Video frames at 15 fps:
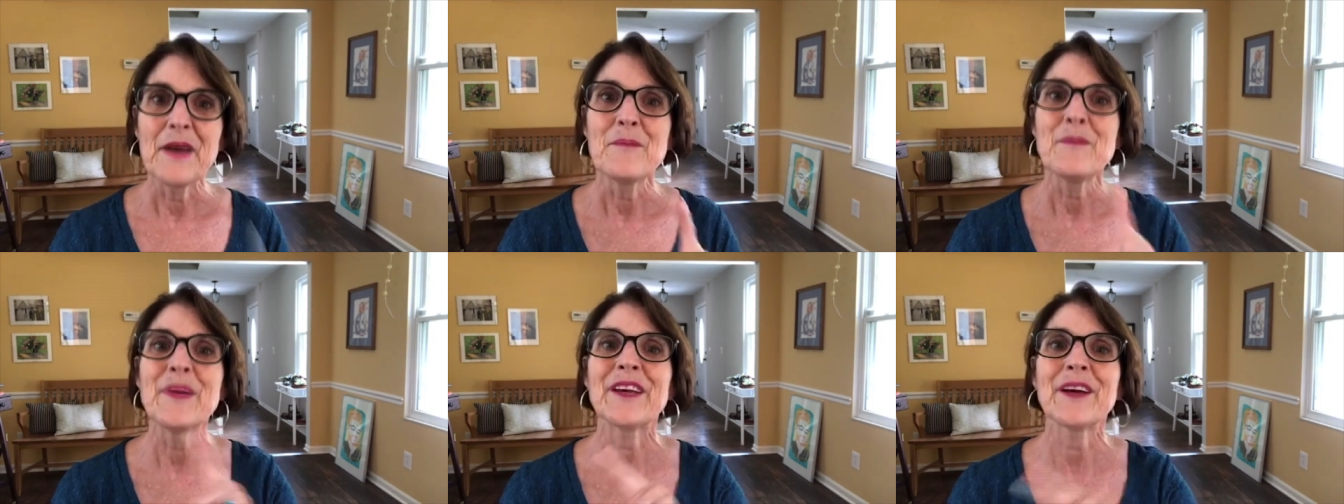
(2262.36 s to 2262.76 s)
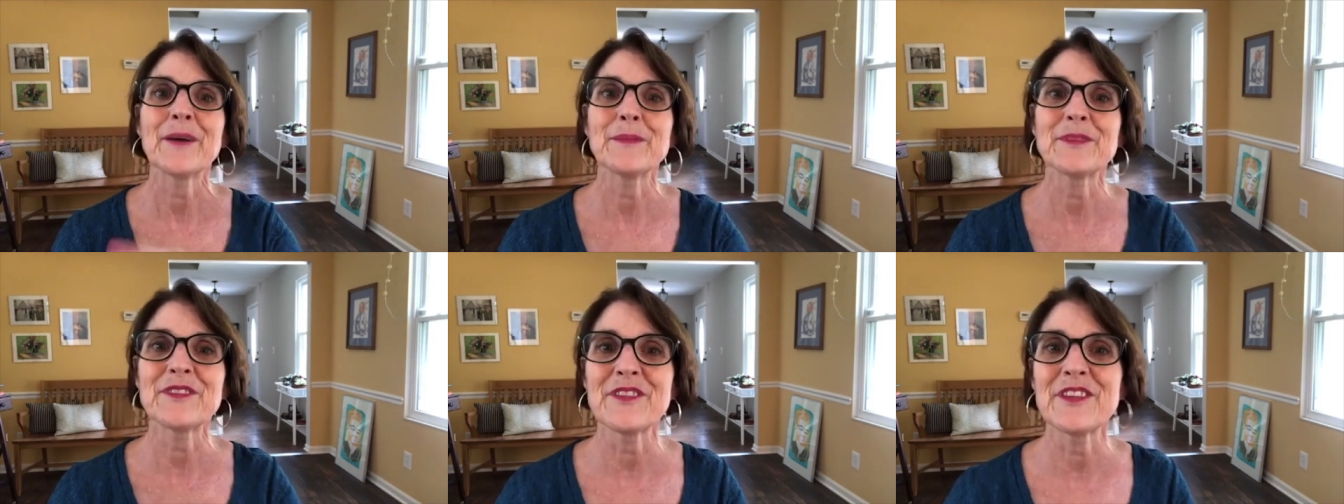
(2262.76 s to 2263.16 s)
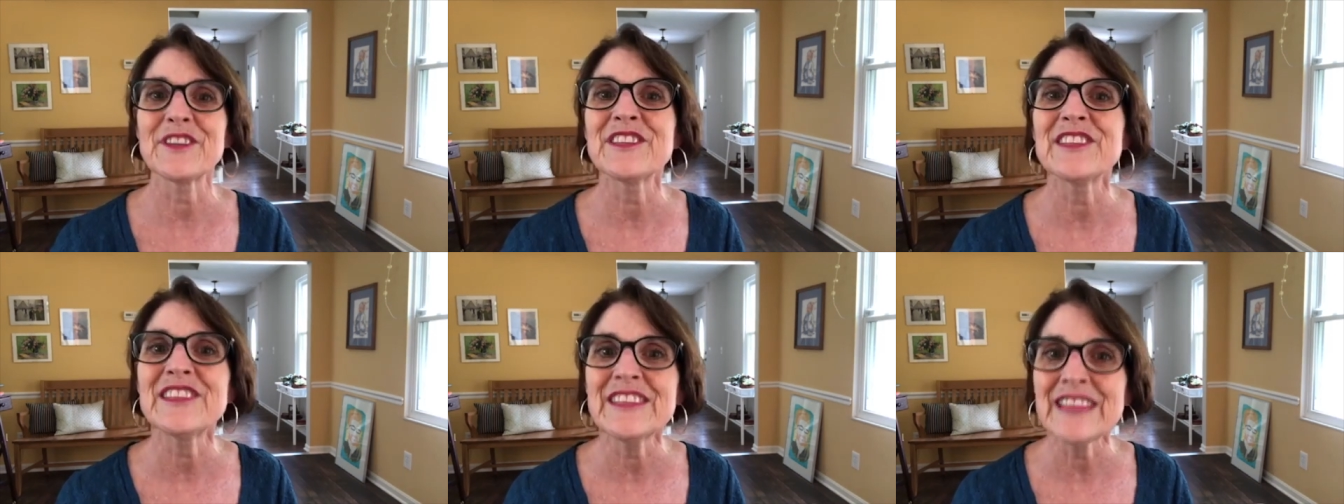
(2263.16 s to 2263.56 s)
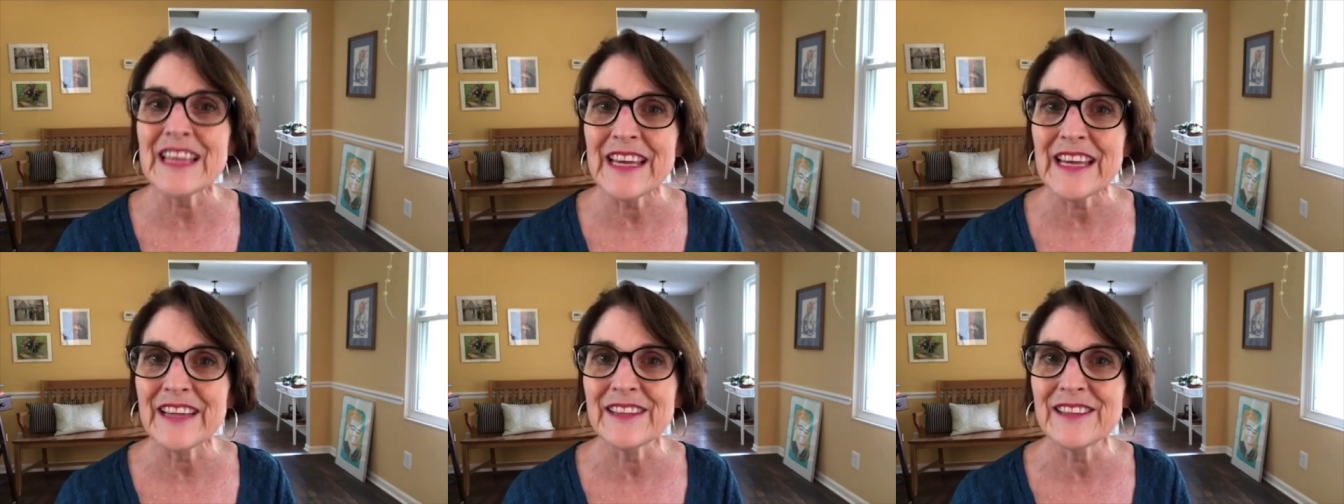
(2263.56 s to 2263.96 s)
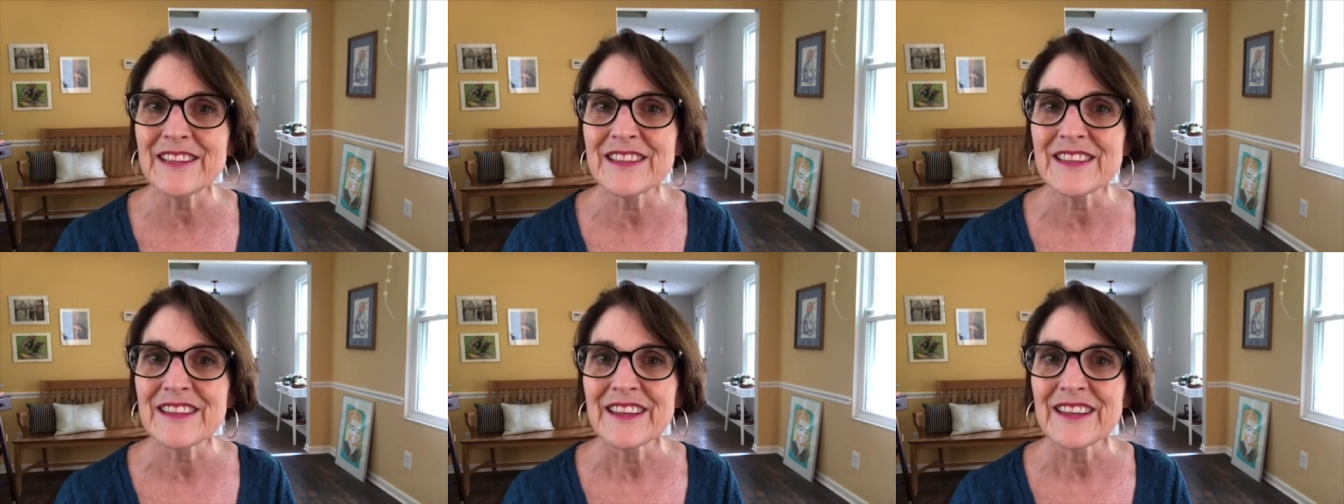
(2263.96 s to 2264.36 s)
becomes the
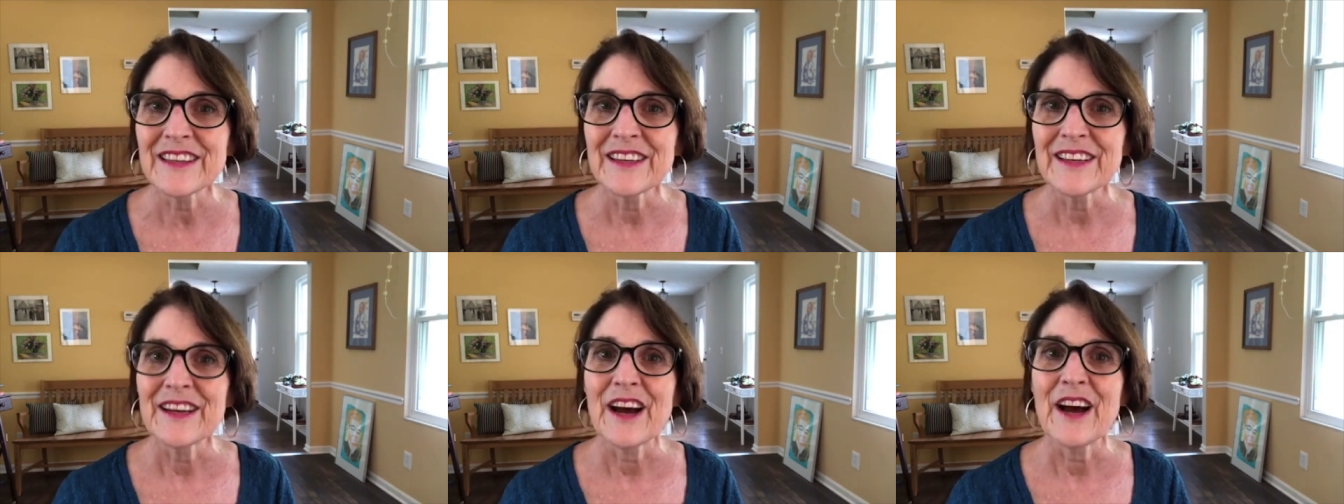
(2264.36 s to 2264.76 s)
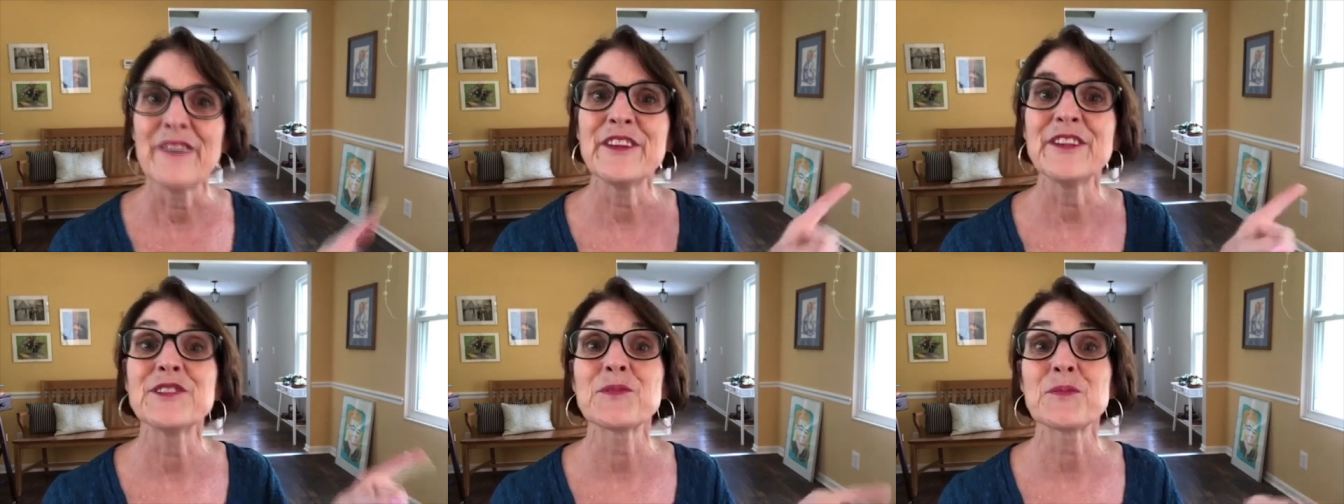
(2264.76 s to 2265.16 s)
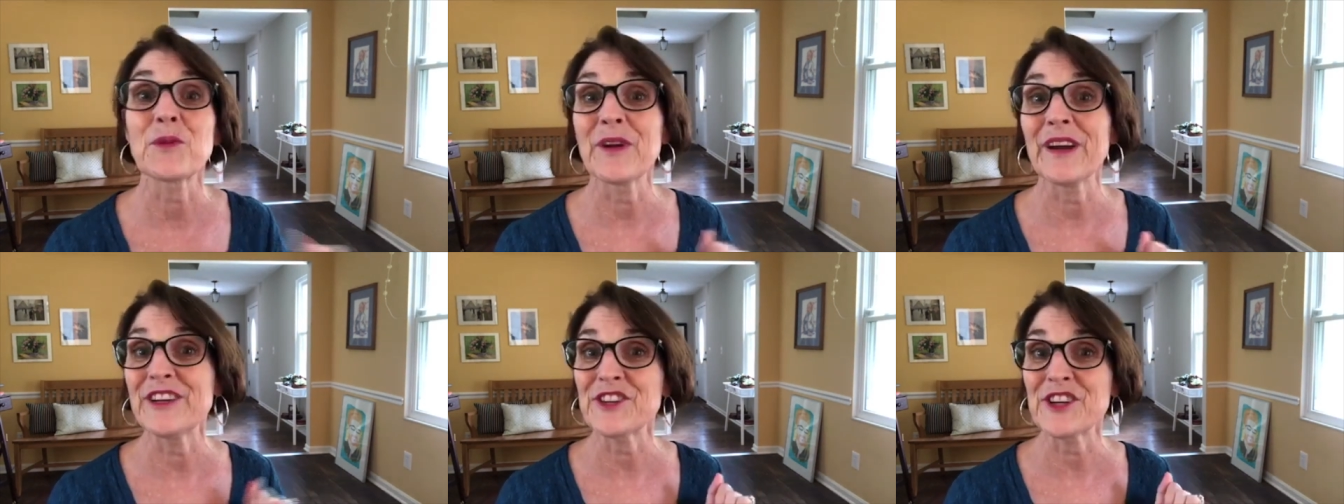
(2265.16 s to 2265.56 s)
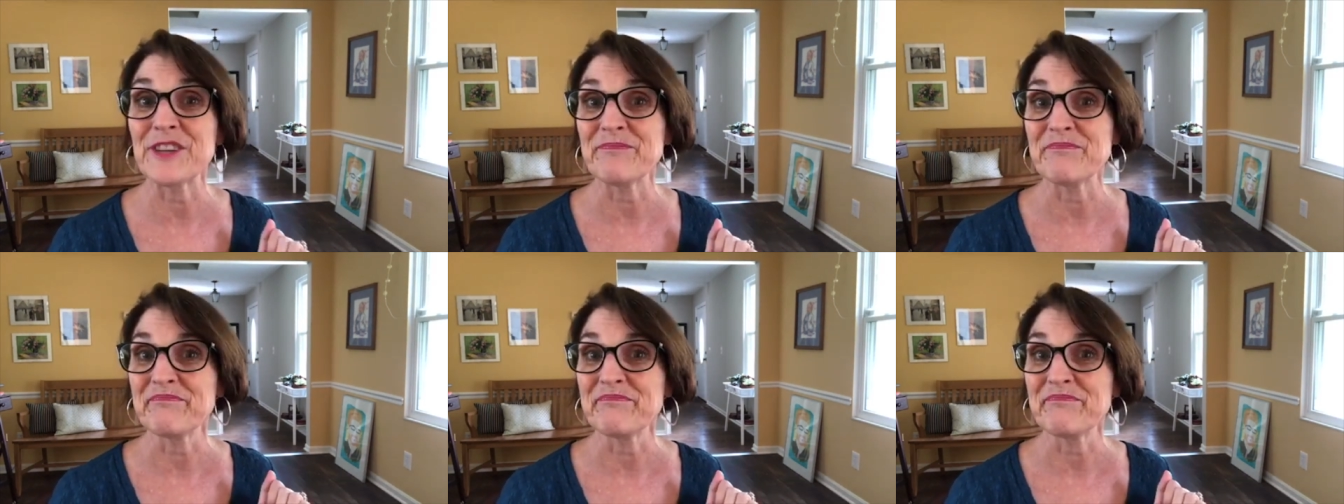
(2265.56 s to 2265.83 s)
seeds of inspiration.